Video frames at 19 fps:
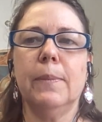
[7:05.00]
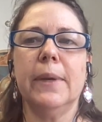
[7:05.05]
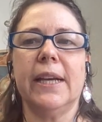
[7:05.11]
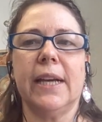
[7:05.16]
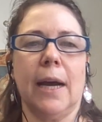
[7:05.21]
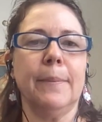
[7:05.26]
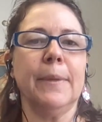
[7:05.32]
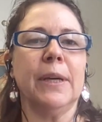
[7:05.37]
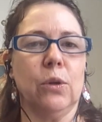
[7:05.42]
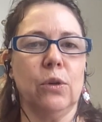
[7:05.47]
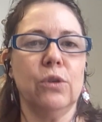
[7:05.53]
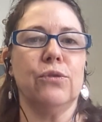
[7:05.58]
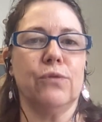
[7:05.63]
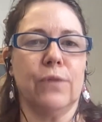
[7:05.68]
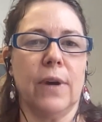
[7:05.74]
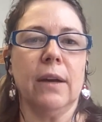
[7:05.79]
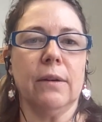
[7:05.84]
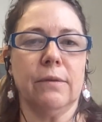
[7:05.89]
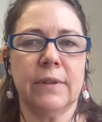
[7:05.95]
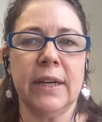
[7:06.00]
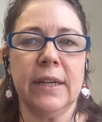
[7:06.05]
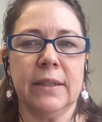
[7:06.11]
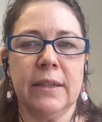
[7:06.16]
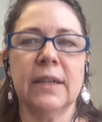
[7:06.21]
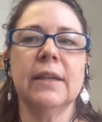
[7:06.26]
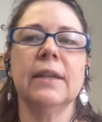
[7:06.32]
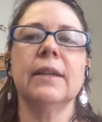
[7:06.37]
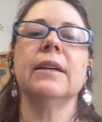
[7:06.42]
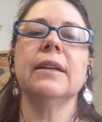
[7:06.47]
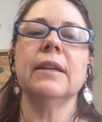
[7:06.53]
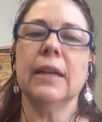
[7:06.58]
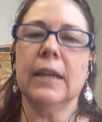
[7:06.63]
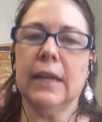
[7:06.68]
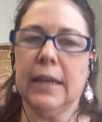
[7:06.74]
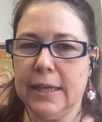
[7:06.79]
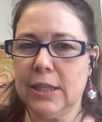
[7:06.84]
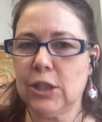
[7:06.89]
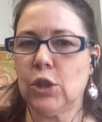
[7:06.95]
become a good drug, right?
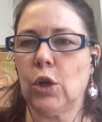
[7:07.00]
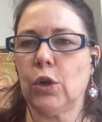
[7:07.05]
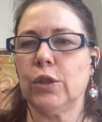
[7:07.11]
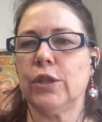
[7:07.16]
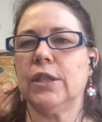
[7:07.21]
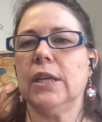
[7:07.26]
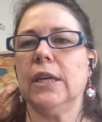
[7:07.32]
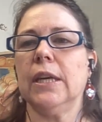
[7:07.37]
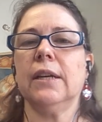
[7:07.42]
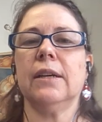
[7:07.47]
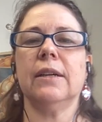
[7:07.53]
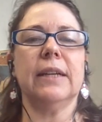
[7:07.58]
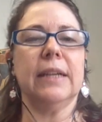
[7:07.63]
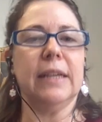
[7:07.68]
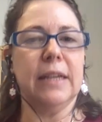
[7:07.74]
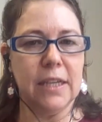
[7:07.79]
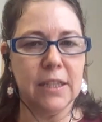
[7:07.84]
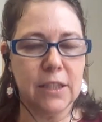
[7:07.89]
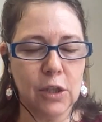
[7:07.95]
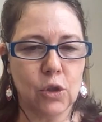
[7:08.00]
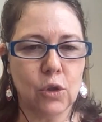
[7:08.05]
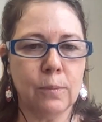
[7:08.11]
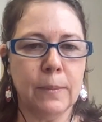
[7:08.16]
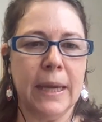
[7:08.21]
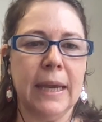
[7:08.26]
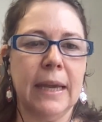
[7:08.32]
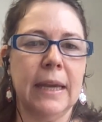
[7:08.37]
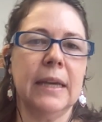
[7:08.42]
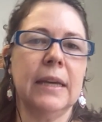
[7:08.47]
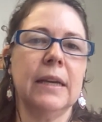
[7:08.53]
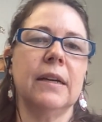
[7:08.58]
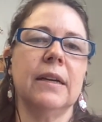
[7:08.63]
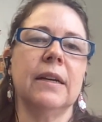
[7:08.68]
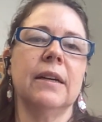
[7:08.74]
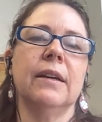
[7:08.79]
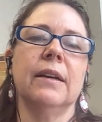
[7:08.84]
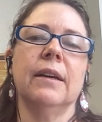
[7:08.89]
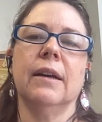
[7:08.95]
Less toxic, easy to make,
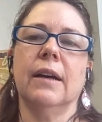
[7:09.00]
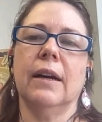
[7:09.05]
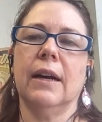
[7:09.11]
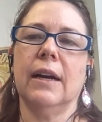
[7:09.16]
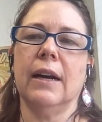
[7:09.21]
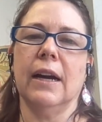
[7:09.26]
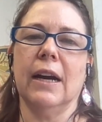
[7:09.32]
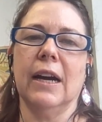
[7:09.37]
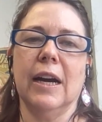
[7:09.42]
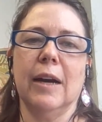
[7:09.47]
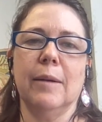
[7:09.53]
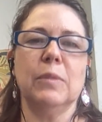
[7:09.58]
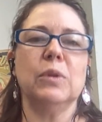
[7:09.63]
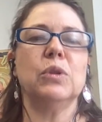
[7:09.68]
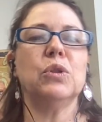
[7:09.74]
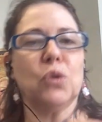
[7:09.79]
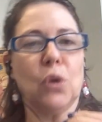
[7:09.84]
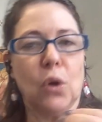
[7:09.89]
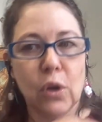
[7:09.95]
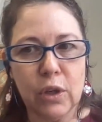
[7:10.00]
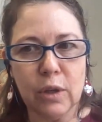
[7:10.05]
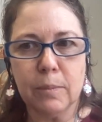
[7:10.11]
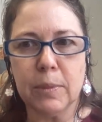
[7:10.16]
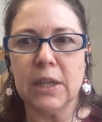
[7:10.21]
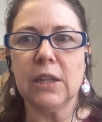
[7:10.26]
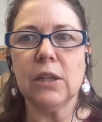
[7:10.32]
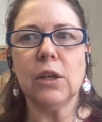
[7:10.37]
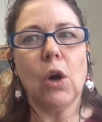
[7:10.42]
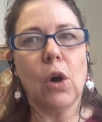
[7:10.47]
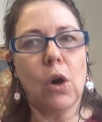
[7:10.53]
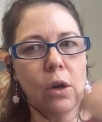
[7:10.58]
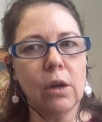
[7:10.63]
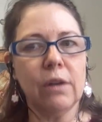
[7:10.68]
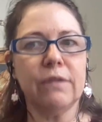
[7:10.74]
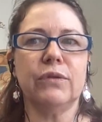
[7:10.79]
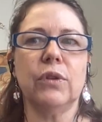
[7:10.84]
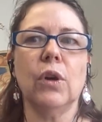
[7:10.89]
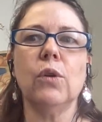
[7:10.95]
um, soluble,
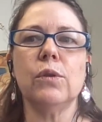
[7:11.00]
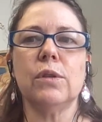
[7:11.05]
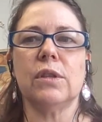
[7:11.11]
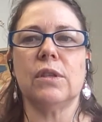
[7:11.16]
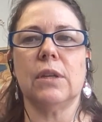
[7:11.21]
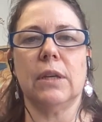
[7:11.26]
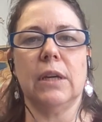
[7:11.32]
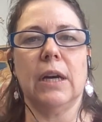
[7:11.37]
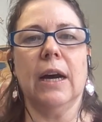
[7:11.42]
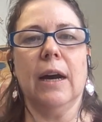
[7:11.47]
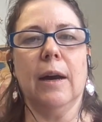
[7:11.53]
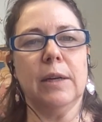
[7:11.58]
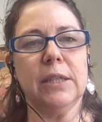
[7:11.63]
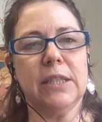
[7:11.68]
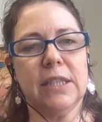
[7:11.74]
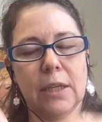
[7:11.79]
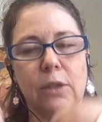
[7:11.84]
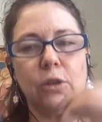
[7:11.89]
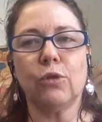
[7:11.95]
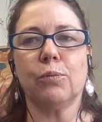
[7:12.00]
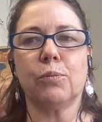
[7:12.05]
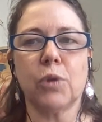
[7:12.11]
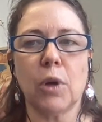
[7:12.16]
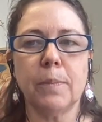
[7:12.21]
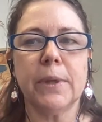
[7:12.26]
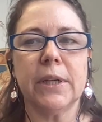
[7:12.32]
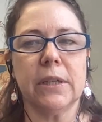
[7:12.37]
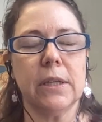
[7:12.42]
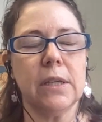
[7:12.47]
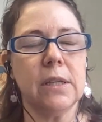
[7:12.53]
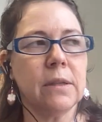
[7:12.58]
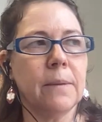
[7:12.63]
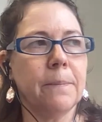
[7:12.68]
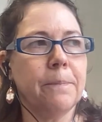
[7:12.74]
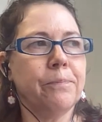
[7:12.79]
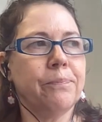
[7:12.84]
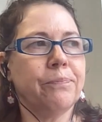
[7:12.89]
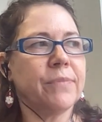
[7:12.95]
all of those uh, set of properties.
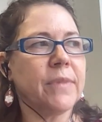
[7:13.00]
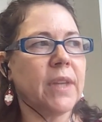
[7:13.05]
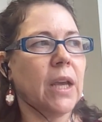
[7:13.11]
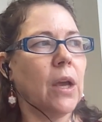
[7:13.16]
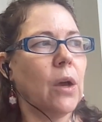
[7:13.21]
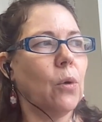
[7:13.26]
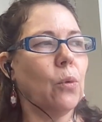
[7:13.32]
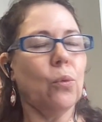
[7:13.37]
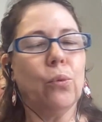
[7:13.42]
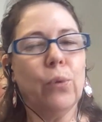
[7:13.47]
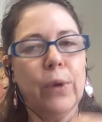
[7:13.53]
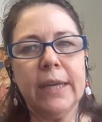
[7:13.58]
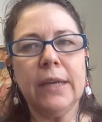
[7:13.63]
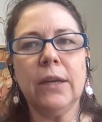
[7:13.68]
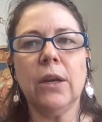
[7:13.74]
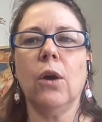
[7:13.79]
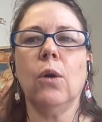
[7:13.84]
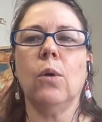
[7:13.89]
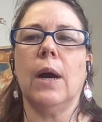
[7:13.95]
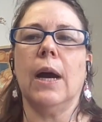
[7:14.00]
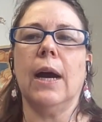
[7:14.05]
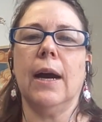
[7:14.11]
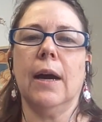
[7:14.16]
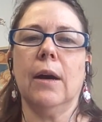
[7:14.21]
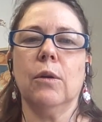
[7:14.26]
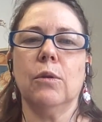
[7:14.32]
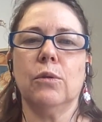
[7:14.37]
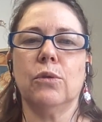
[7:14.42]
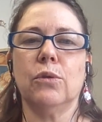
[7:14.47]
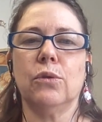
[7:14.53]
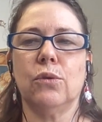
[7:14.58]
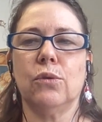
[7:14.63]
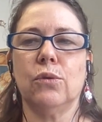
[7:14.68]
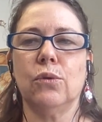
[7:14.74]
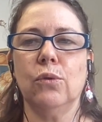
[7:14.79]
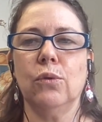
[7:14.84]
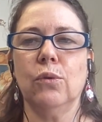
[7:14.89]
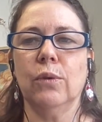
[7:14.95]
We know how
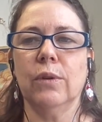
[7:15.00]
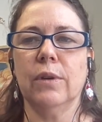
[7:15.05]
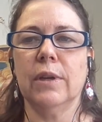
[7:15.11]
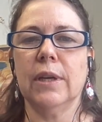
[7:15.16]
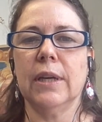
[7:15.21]
to